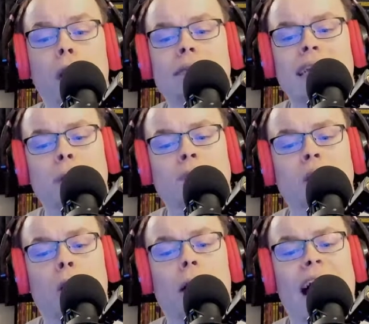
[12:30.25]
teams
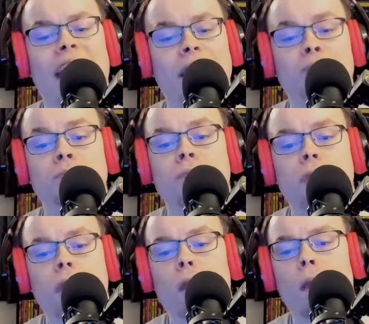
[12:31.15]
go at it.
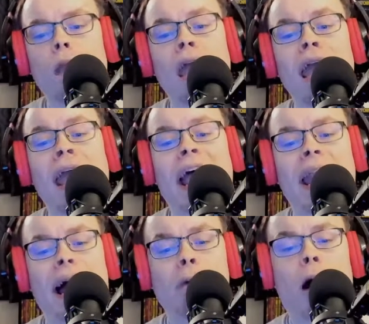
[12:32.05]

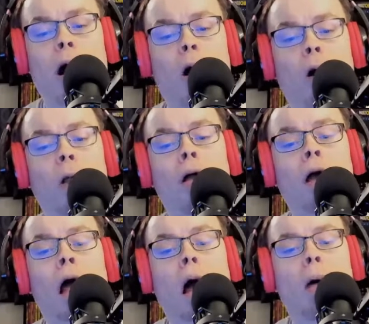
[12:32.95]
And I'm all
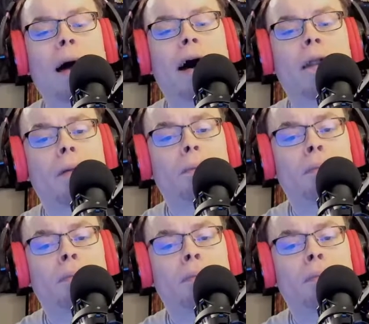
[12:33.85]
about it.